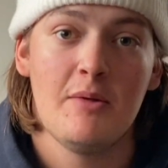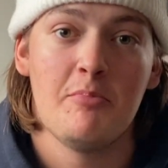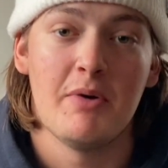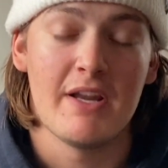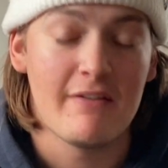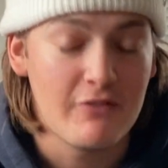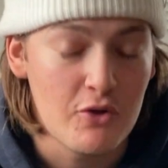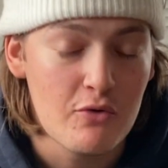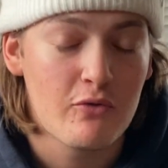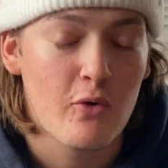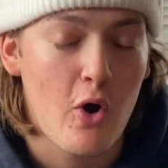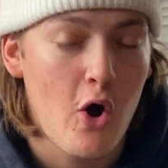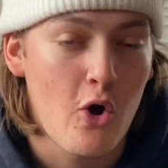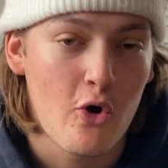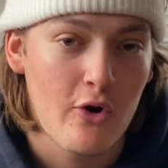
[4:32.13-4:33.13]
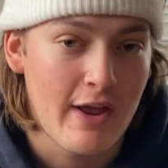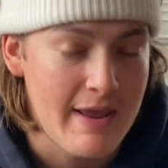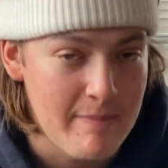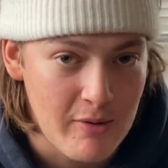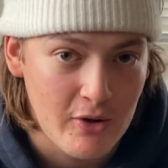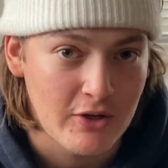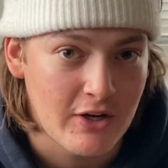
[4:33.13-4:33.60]
But if you've rode a
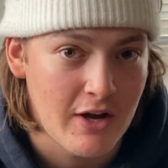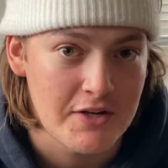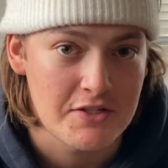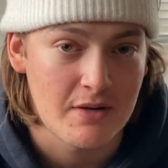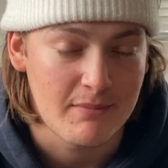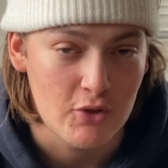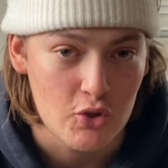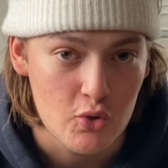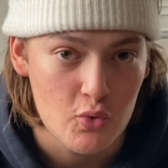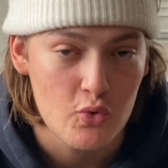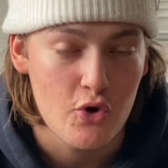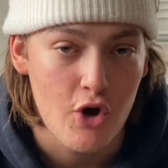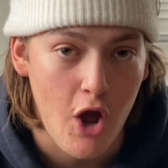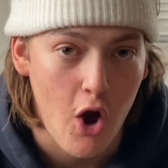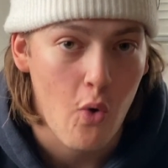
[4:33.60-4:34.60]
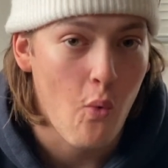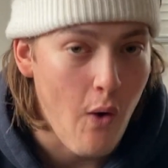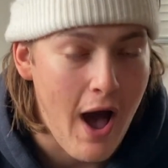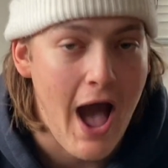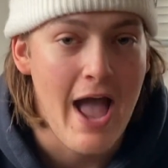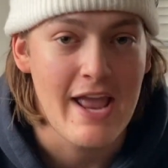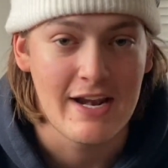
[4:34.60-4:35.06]
Burton Custom, you know
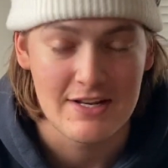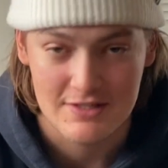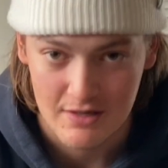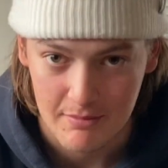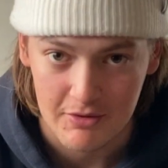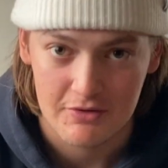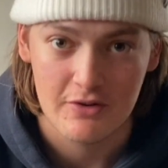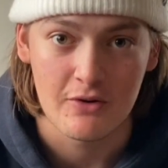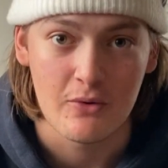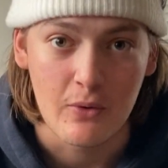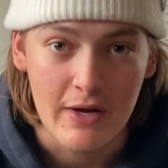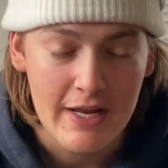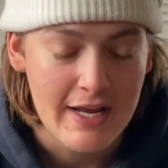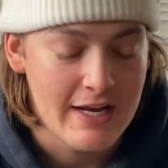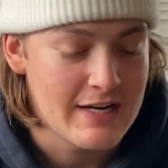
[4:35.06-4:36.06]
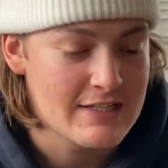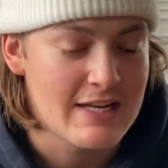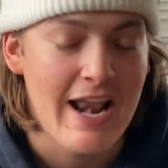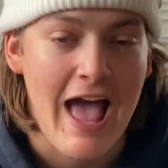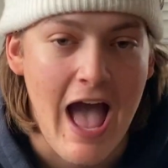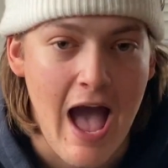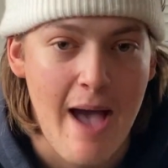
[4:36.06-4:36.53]
why it is number 2. It is
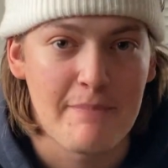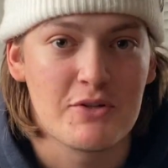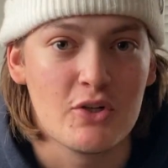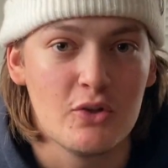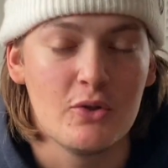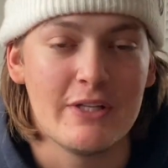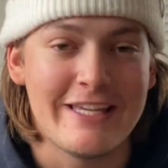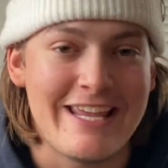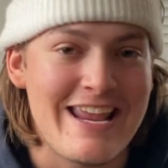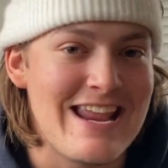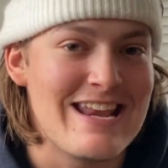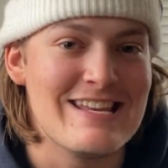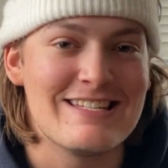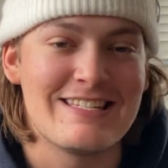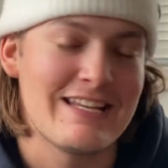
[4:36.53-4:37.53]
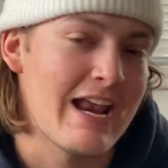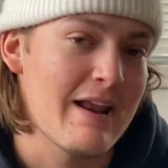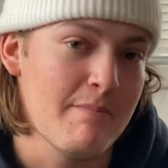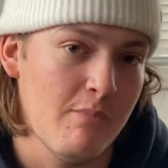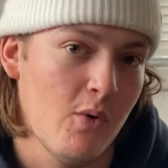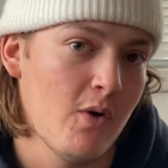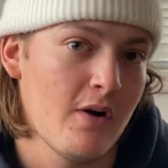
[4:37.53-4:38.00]
an absolutely
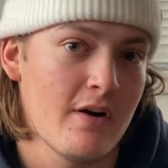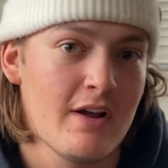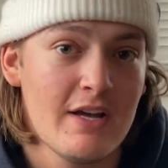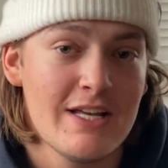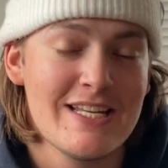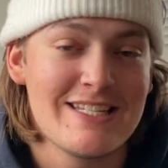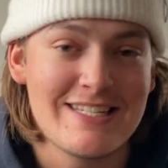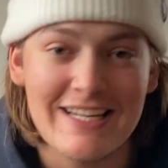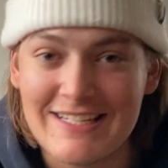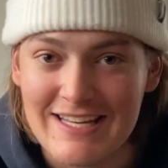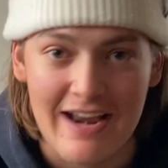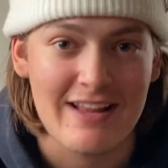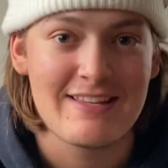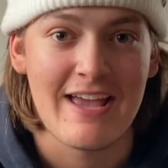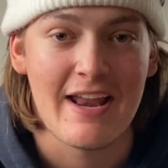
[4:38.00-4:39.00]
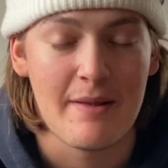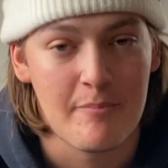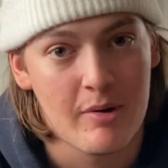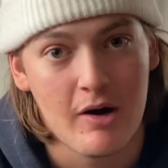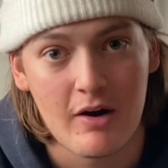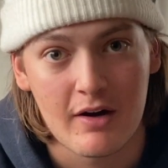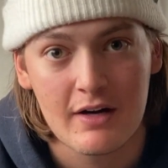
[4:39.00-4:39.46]
insane board. 6 out of 10 in
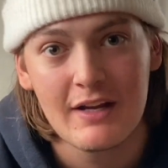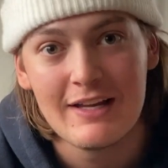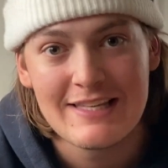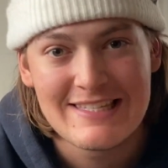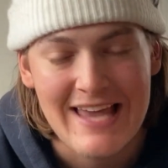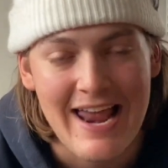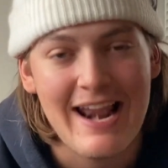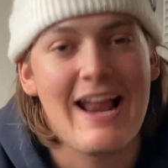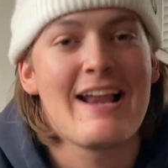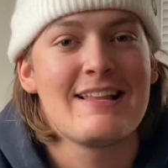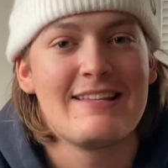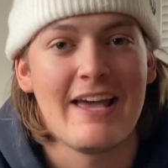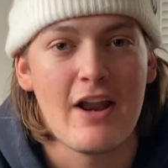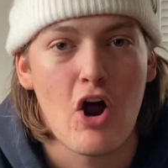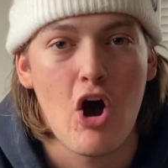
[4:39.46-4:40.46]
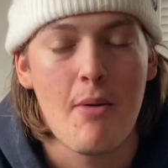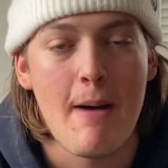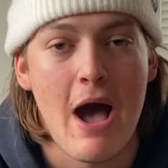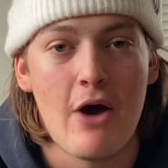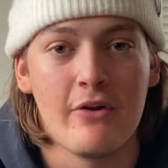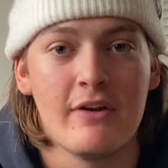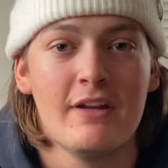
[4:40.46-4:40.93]
park, 10 out of 10 all
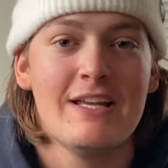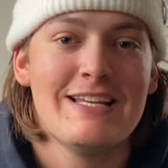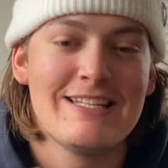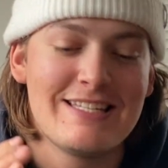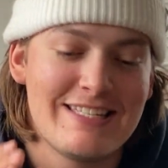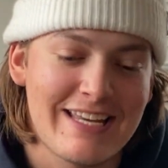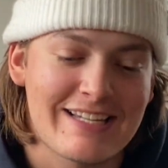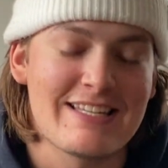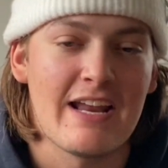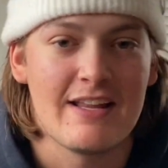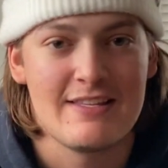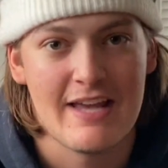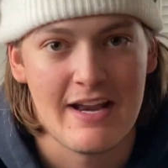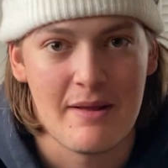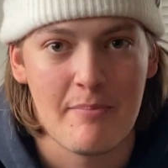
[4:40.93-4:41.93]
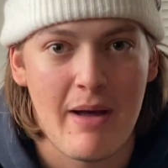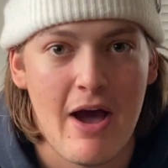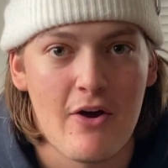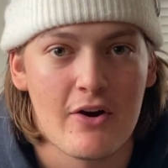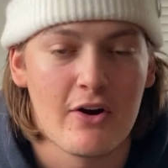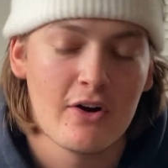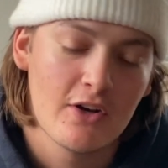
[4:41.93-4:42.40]
mountain, 6 out of 10 in
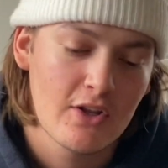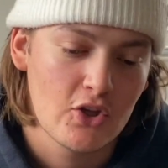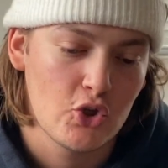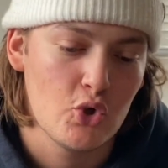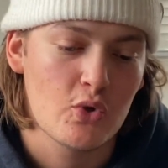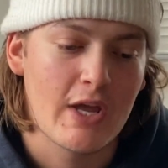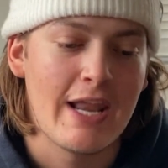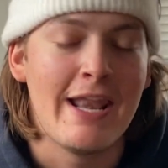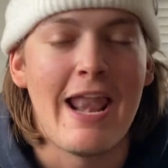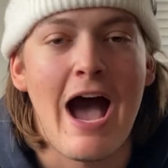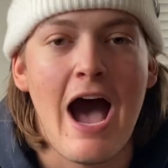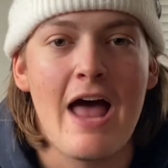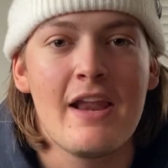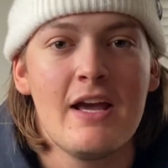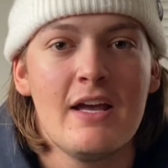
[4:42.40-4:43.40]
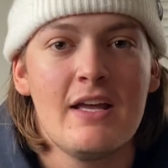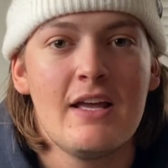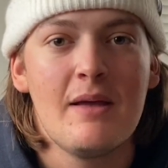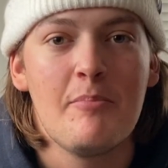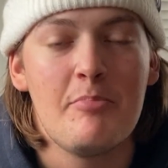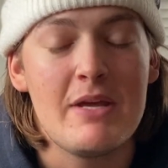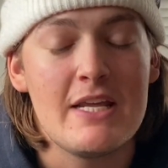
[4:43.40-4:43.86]
powder. You
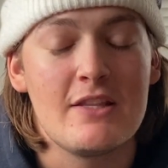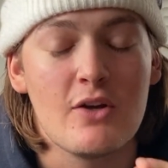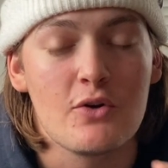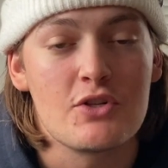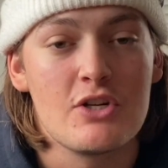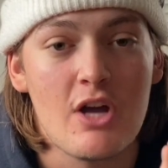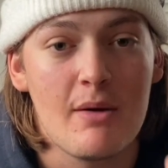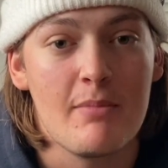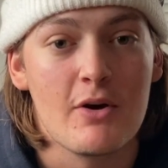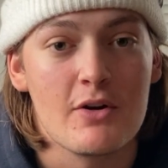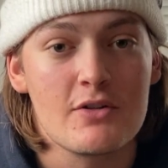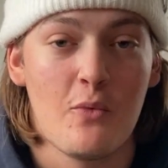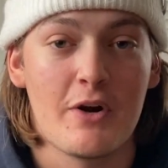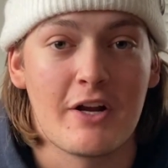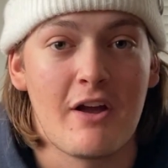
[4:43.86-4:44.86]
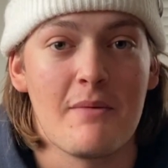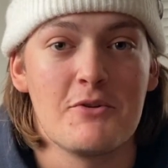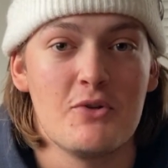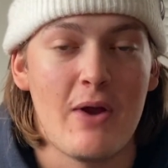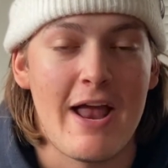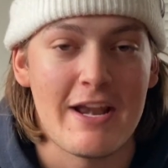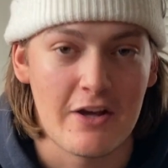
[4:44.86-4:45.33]
cannot beat those numbers when it comes
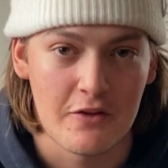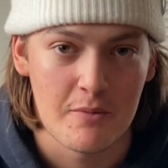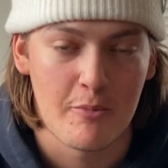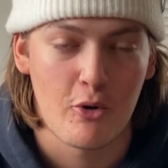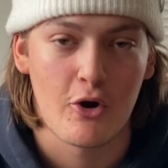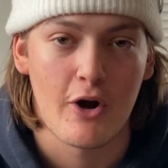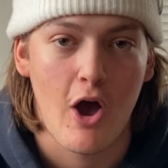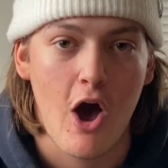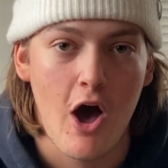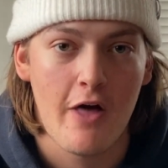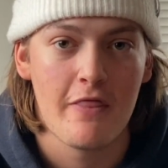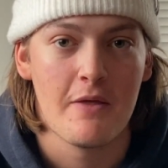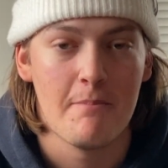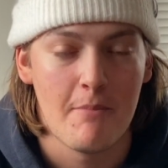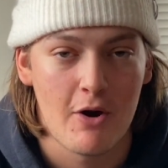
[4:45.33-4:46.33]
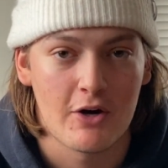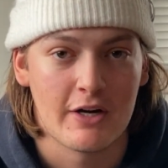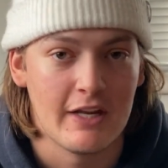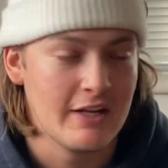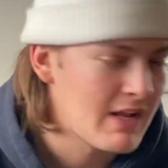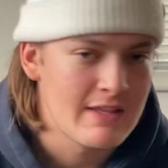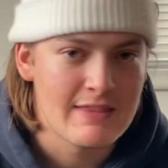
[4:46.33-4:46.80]
to any other board on the
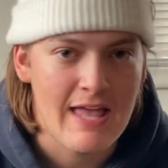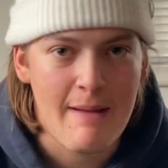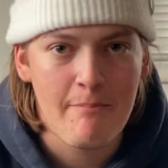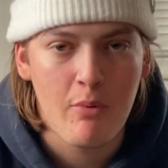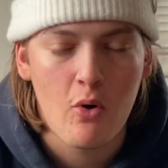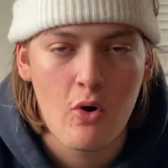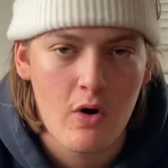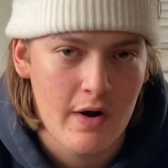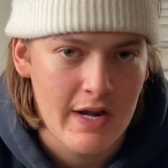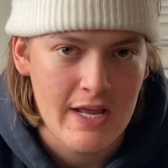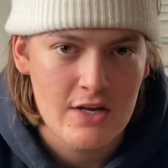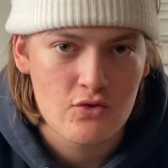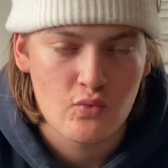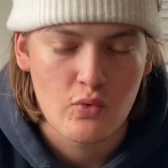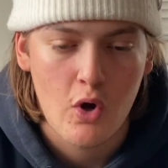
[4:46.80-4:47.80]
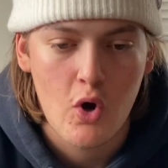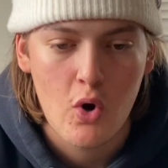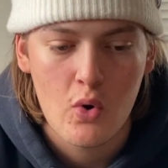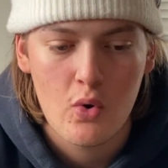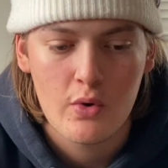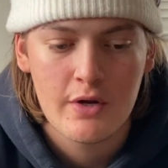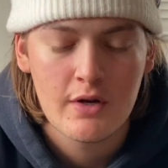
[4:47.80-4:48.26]
market. That board is
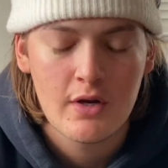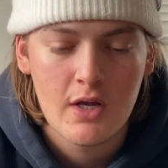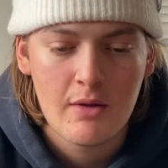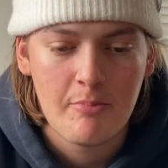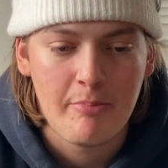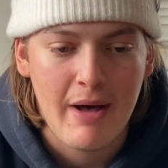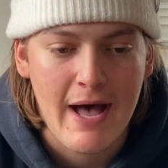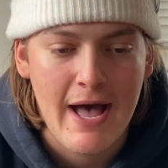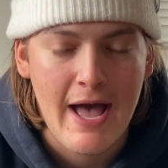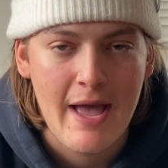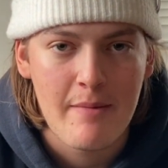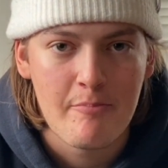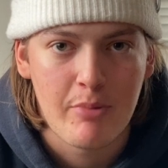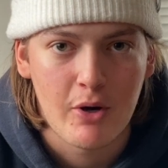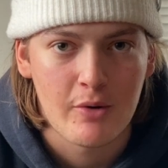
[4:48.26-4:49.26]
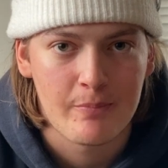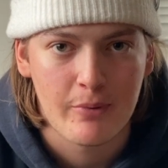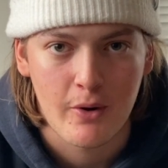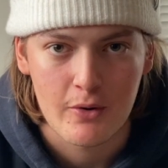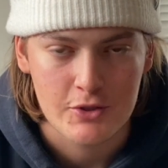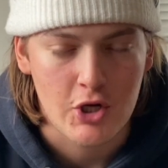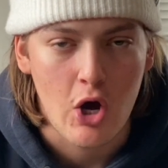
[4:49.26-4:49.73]
rode by Burton
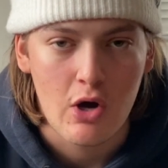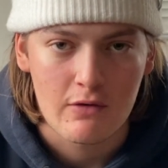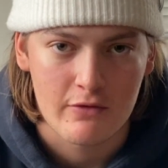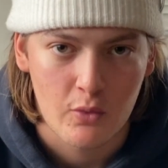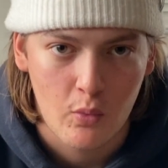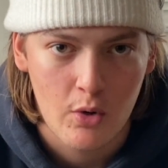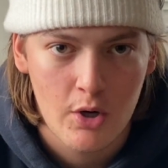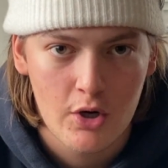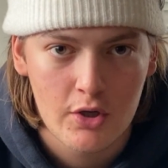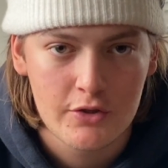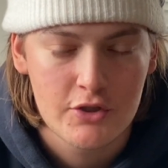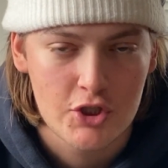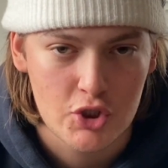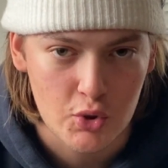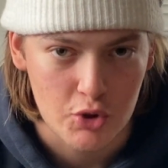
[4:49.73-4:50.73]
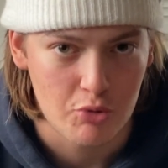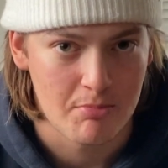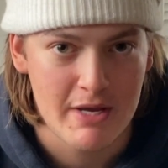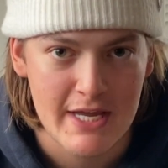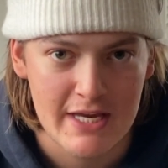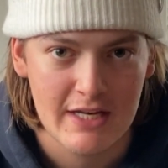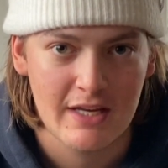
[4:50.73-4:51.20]
pros all over the world. Su
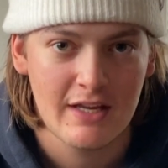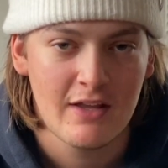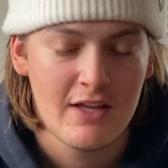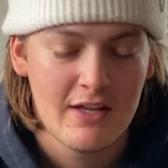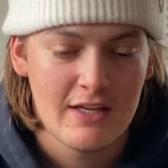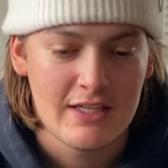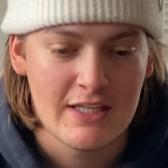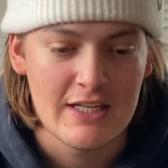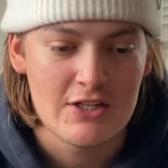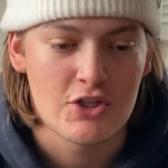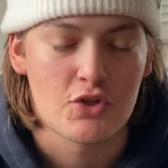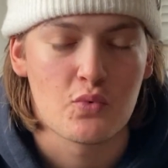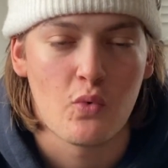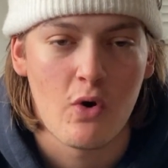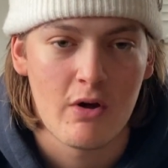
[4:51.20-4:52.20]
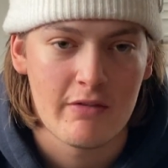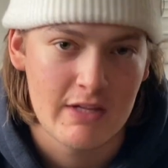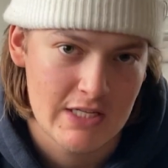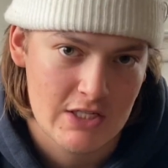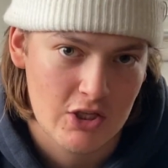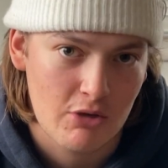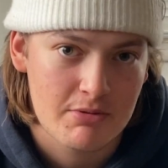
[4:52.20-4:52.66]
Yuming, he just won the
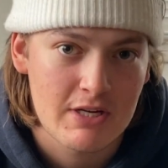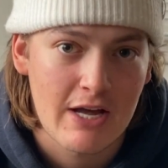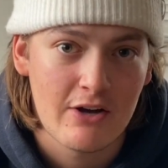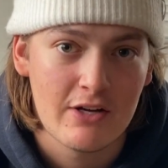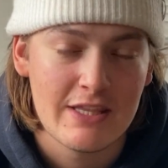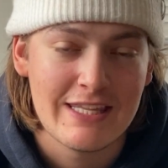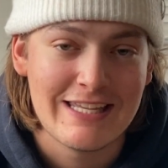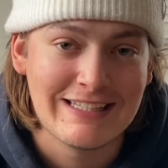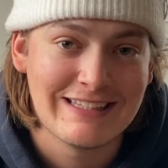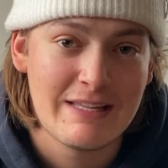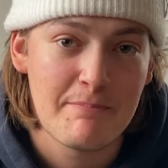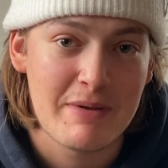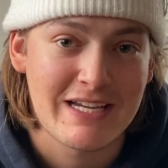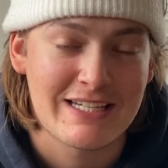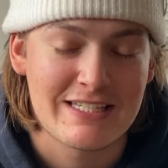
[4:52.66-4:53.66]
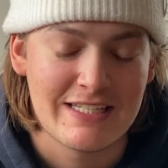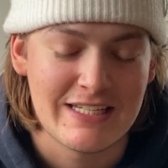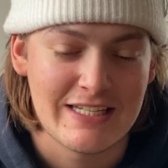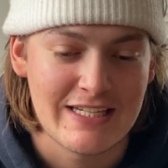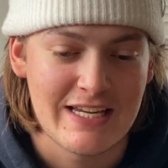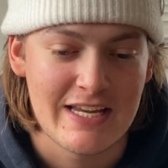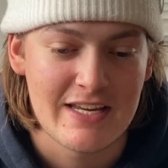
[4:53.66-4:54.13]
slopestyle in the Olympics.
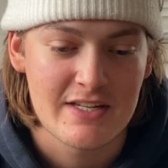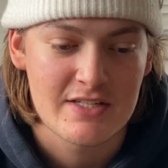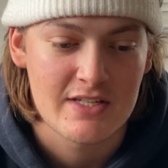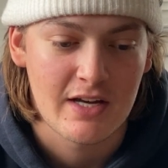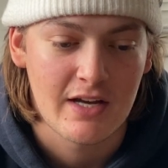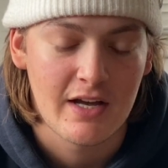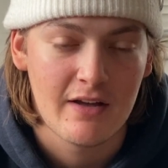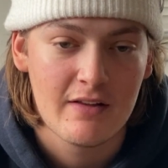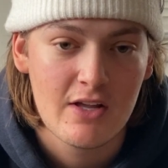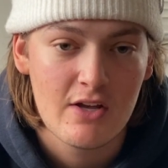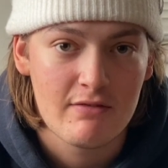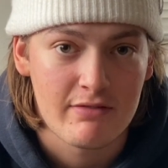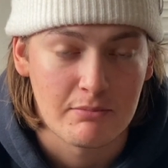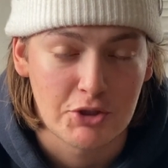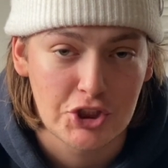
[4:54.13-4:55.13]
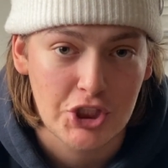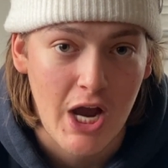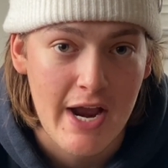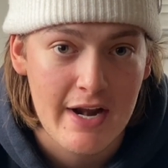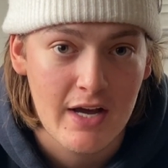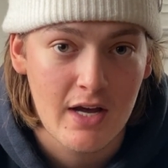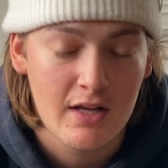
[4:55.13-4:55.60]
He is from
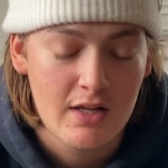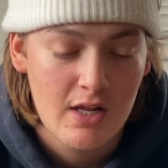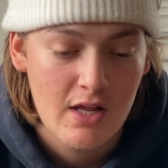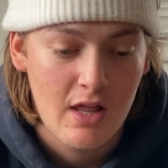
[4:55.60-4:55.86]
China.